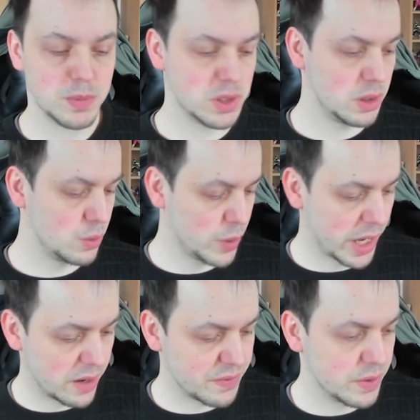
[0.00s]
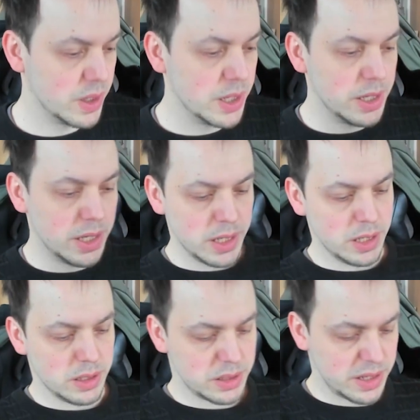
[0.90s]
So we have
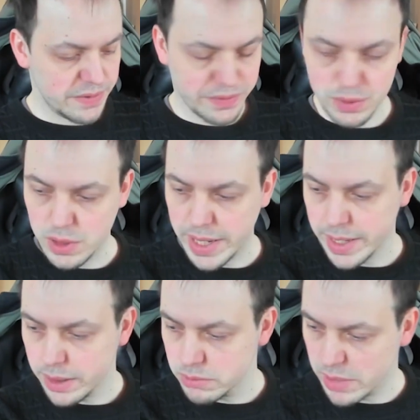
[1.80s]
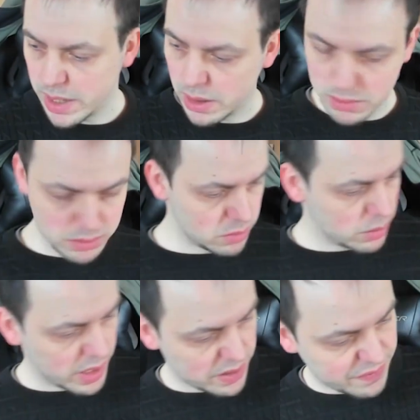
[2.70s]
stuff for like yeah,
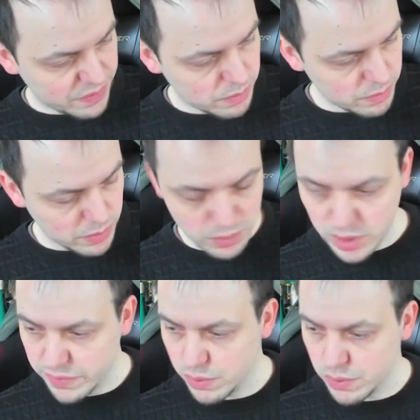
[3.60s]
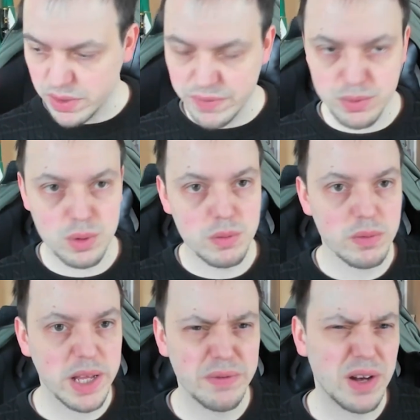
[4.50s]
we have three, four, five for
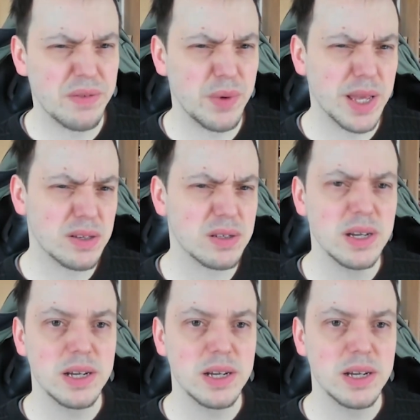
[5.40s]
like five weeks.